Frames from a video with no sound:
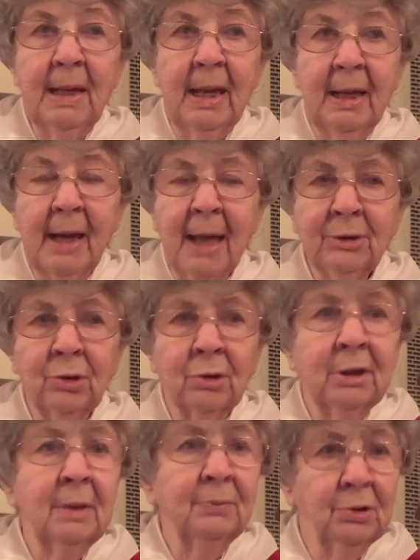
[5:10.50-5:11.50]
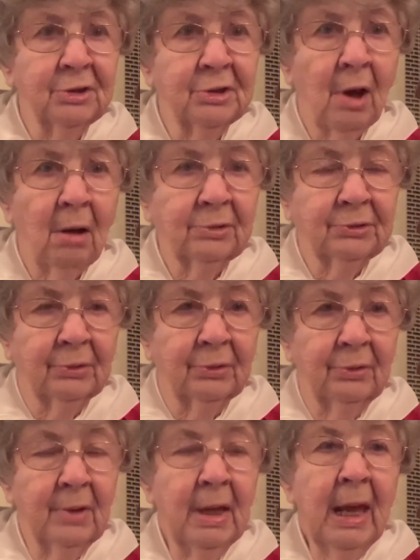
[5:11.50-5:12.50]
And I took him to the doctor,
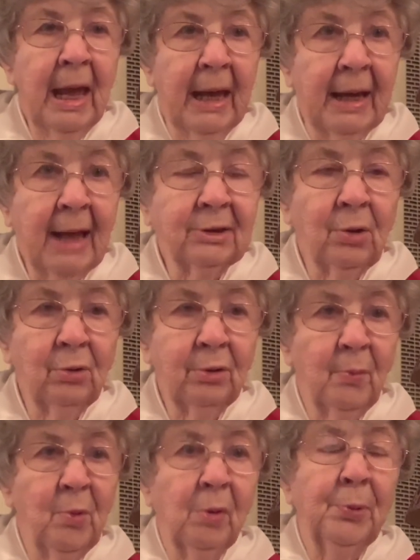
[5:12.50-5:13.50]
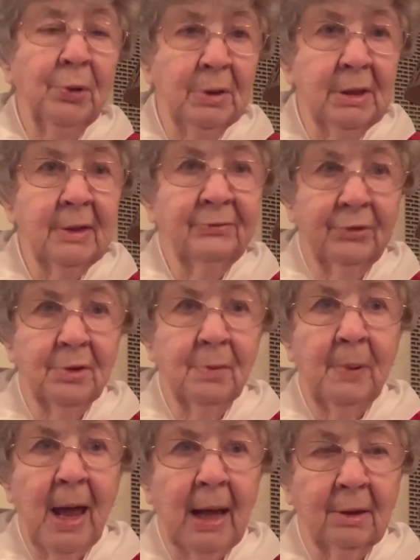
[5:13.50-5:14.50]
and I told him we're putting in for the
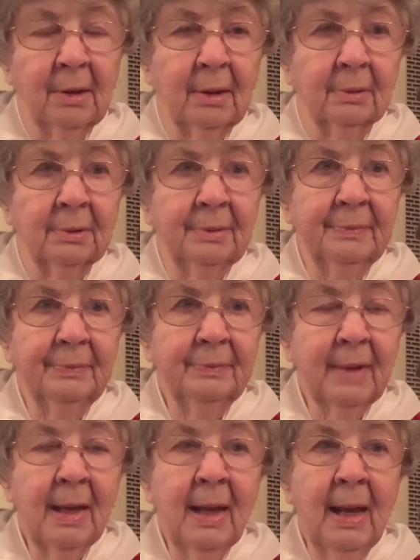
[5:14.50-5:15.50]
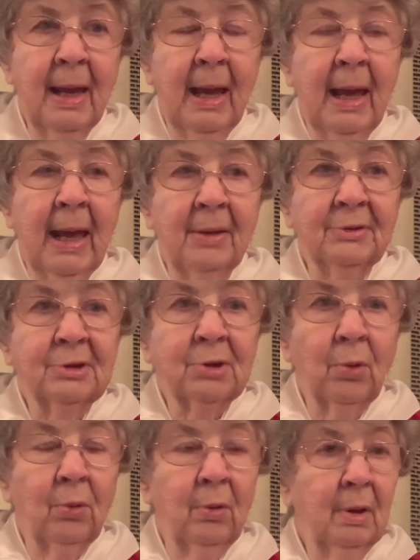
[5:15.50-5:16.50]
black lung. And
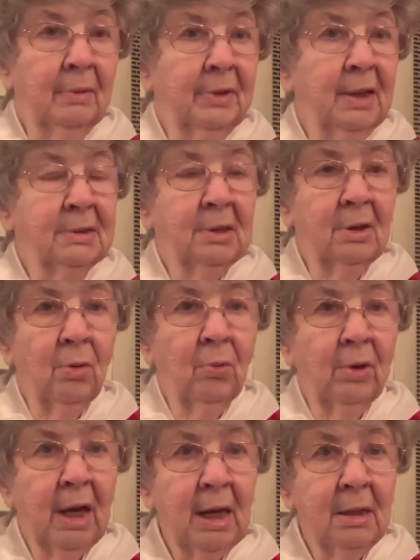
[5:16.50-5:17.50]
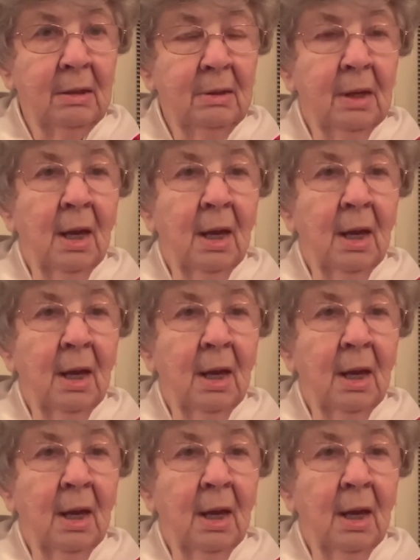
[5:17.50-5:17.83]
so they said, okay.